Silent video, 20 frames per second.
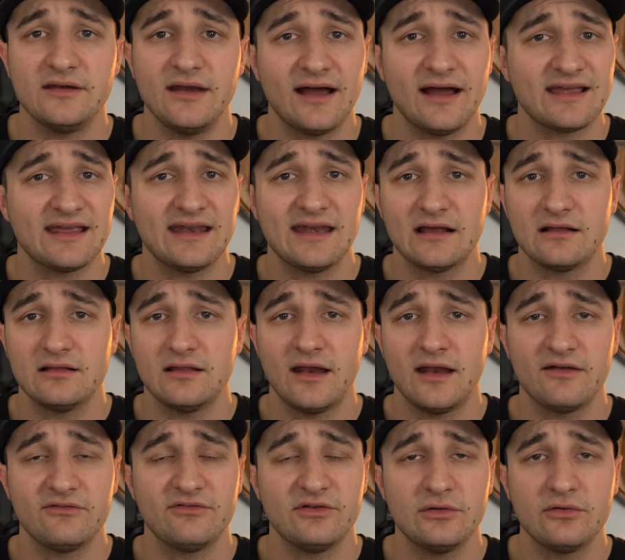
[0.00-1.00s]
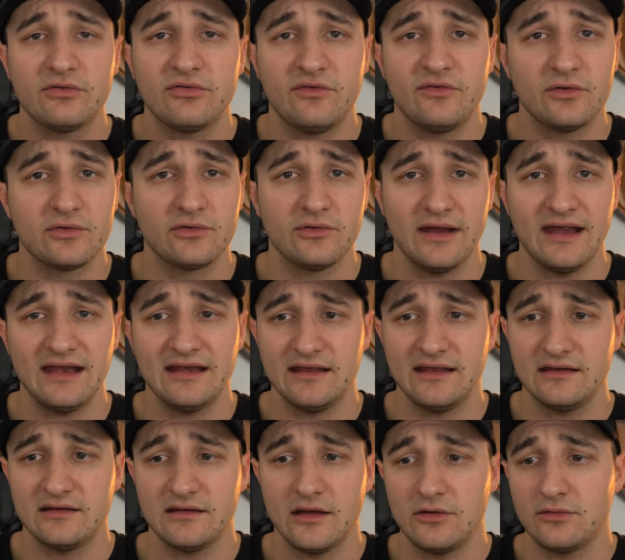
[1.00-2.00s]
Not getting a lot of youthful
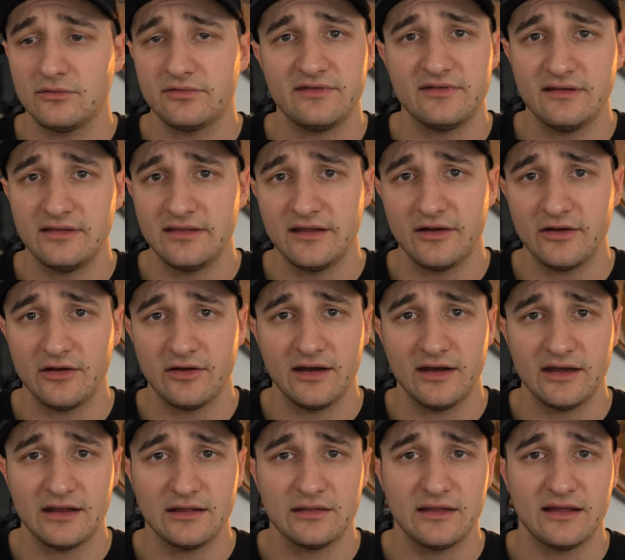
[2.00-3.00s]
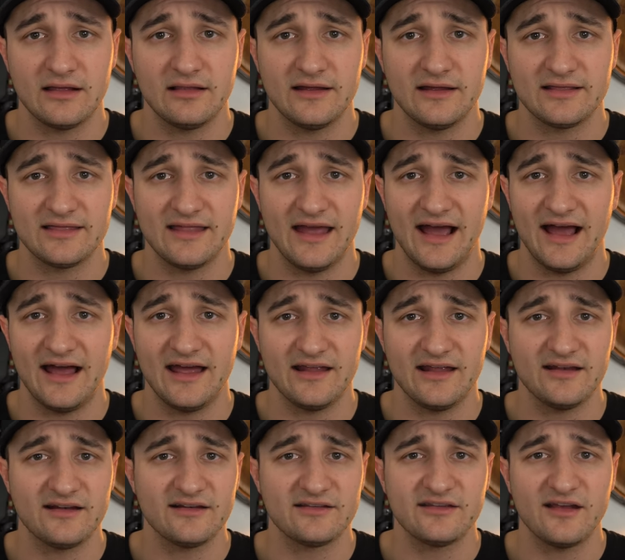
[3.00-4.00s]
grainy notes in there or anything like
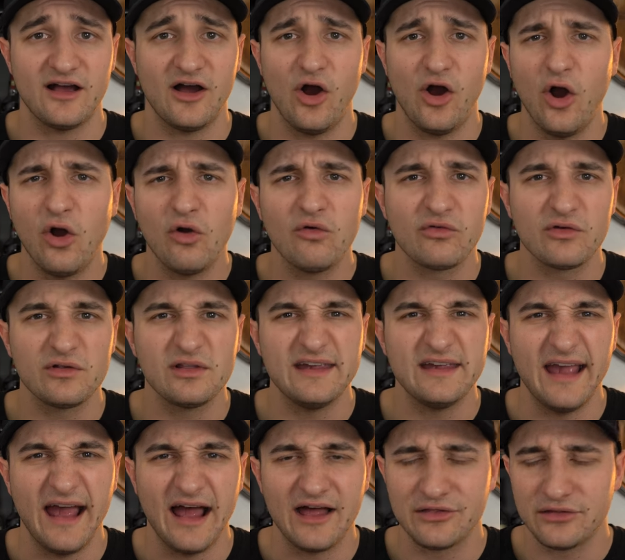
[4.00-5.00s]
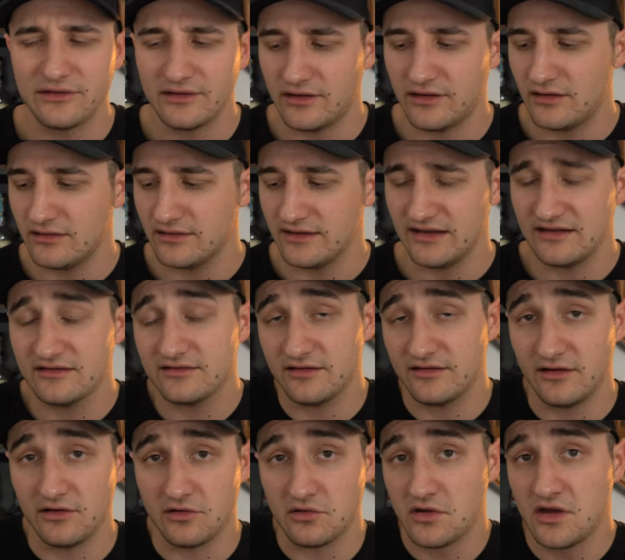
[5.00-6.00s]
that. It's not overly ethanol-y,
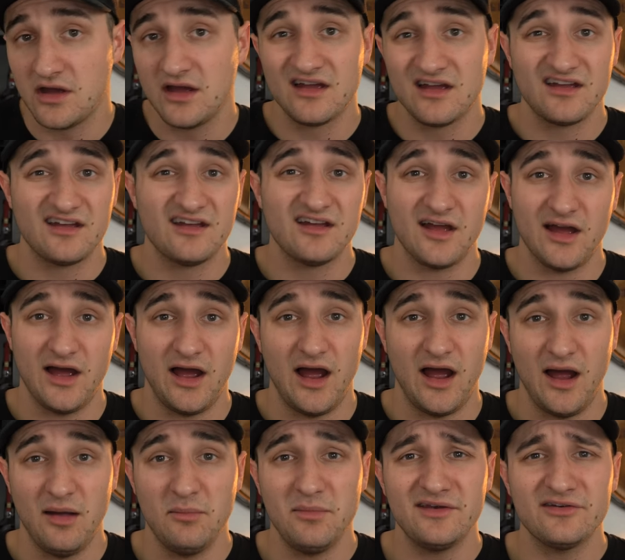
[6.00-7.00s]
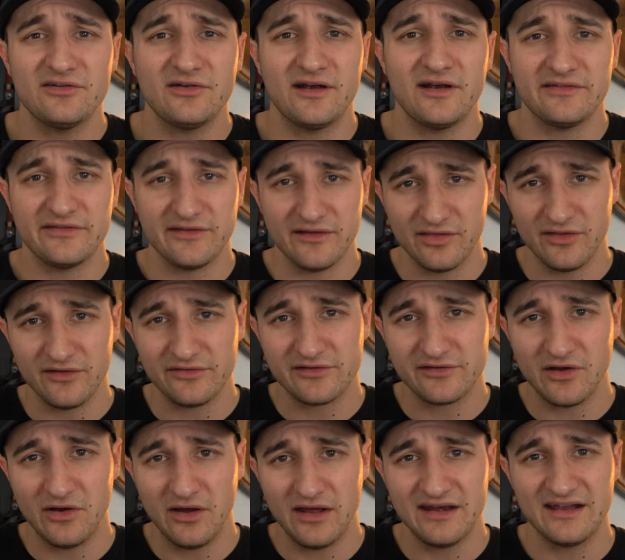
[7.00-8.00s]
so I'm interested. Let's
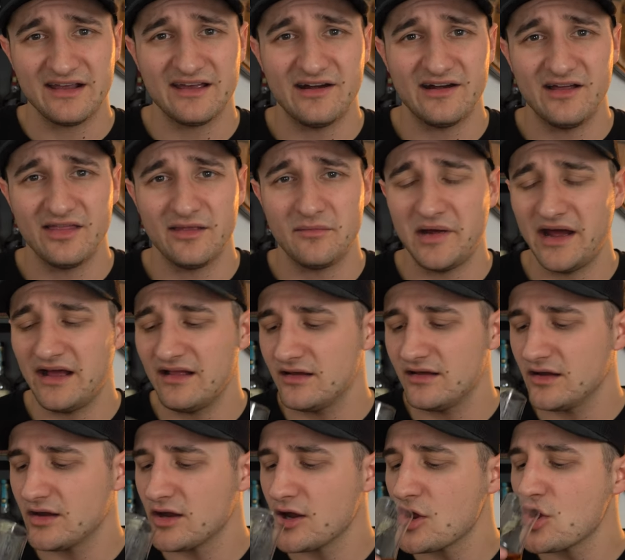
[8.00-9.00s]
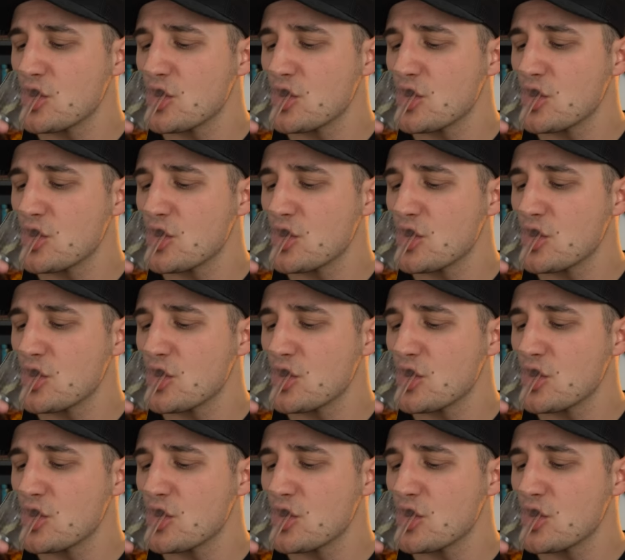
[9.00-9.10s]
go ahead and get on the palate.